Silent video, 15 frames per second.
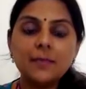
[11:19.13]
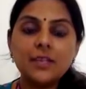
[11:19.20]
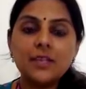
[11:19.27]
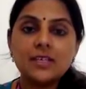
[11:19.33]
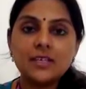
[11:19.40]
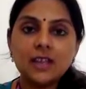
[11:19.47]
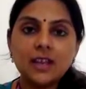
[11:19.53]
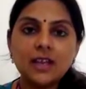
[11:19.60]

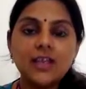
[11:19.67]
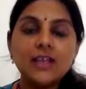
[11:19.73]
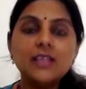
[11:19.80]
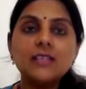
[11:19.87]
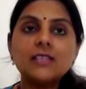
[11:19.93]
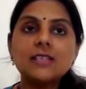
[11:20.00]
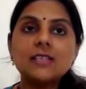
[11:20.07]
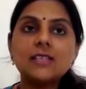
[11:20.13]

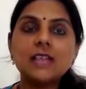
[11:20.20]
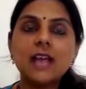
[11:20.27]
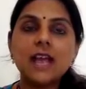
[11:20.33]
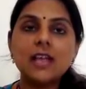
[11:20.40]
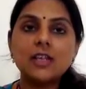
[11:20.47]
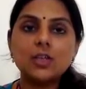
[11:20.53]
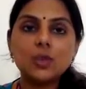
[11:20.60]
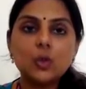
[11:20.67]
studies
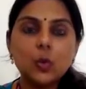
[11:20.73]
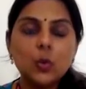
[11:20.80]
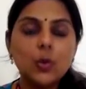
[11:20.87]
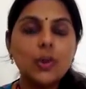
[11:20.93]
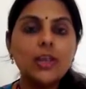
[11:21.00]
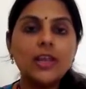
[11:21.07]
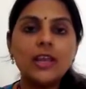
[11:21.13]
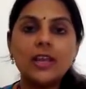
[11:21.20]
and
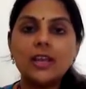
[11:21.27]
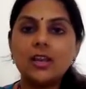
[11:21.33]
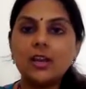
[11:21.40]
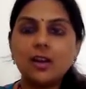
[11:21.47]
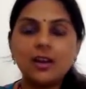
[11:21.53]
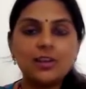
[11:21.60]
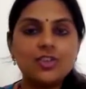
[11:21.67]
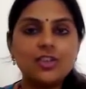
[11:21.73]
schooling
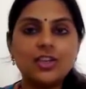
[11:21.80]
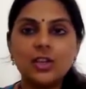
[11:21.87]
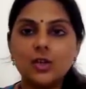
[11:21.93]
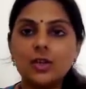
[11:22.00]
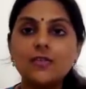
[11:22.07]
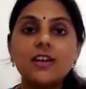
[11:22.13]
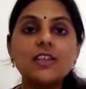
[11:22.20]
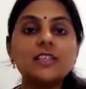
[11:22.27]
and colleging and
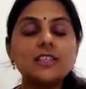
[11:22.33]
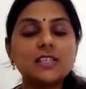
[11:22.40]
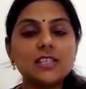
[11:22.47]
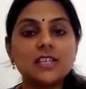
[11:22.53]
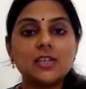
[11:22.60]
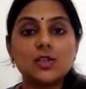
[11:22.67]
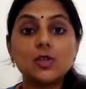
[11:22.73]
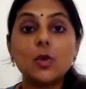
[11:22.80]

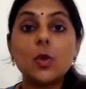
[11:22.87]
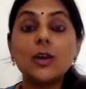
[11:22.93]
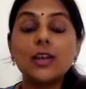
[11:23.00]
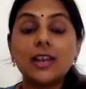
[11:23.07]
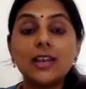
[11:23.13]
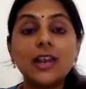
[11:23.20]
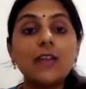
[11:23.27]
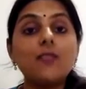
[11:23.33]
university and so on
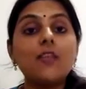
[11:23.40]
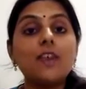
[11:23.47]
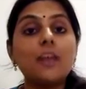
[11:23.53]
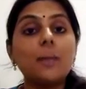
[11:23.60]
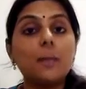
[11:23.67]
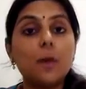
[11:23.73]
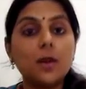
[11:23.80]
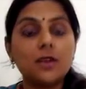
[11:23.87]
can get
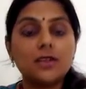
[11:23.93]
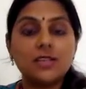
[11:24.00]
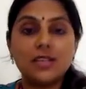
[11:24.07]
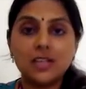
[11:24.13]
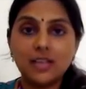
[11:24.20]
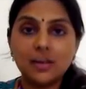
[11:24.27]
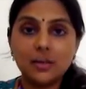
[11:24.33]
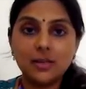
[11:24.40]
very
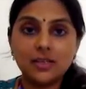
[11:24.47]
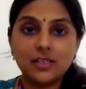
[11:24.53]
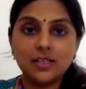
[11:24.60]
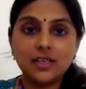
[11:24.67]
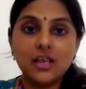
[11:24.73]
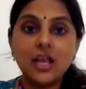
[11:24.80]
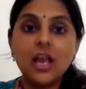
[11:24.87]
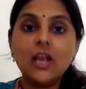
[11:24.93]
boxing and
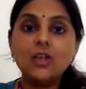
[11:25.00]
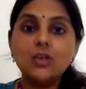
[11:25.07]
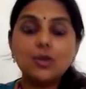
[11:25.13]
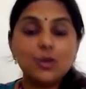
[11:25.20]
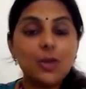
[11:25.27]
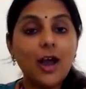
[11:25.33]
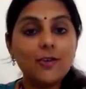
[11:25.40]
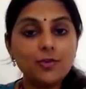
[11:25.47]
limited. So
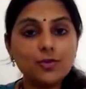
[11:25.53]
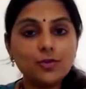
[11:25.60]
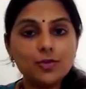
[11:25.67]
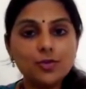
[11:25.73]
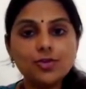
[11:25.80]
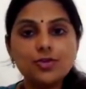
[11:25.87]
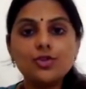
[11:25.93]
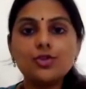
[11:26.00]
you have two
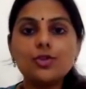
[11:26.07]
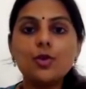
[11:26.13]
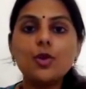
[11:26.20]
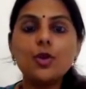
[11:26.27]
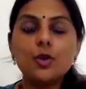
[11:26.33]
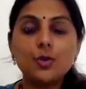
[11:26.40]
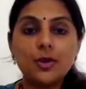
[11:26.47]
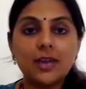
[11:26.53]
routes to
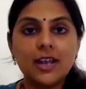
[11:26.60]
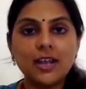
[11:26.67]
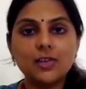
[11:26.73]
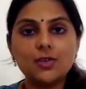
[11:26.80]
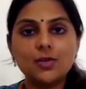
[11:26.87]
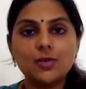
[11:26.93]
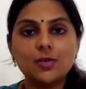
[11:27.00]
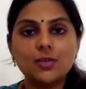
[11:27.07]
go. You
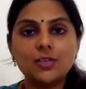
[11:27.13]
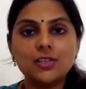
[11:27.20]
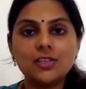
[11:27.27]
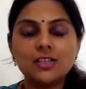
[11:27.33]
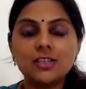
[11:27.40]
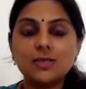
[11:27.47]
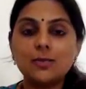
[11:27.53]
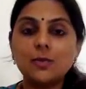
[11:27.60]
can do
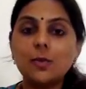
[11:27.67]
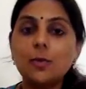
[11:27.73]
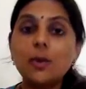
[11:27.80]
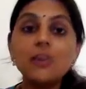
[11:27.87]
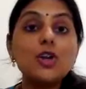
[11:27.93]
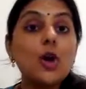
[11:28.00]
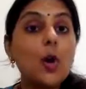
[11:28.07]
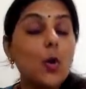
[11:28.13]
courses and
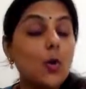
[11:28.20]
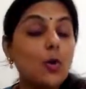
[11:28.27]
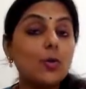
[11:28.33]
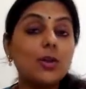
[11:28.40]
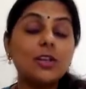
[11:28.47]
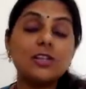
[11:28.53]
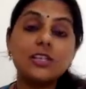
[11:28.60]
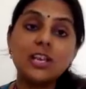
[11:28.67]
diplomas, or
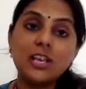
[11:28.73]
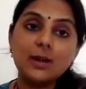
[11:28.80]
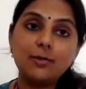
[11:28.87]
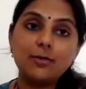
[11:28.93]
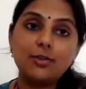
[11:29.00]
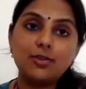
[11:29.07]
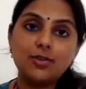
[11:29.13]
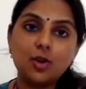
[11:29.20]
you can take
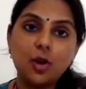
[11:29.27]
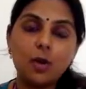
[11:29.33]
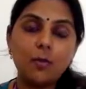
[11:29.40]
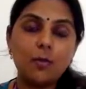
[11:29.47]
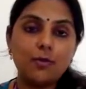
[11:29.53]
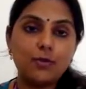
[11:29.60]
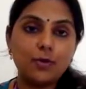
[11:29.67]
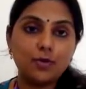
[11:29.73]
up the
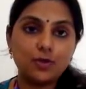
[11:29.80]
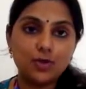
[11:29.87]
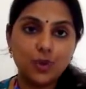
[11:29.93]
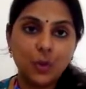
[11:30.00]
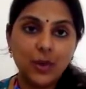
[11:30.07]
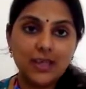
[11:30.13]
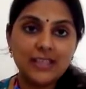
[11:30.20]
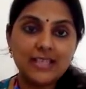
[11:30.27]
job of your
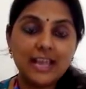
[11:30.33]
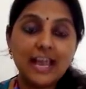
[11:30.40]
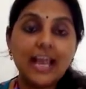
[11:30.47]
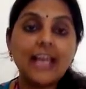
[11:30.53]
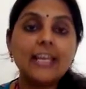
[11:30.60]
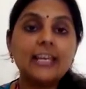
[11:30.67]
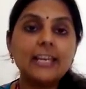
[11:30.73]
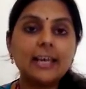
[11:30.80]
choice
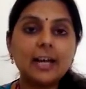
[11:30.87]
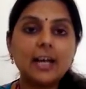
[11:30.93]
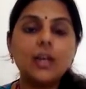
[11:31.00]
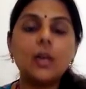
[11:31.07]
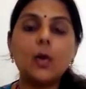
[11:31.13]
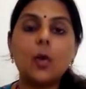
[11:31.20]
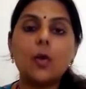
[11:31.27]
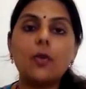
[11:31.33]
and
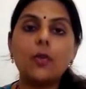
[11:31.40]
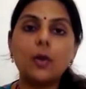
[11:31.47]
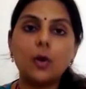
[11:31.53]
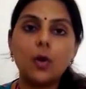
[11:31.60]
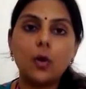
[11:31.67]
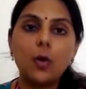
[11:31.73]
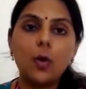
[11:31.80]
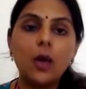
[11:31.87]
learn on the
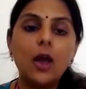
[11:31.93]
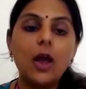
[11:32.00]
go.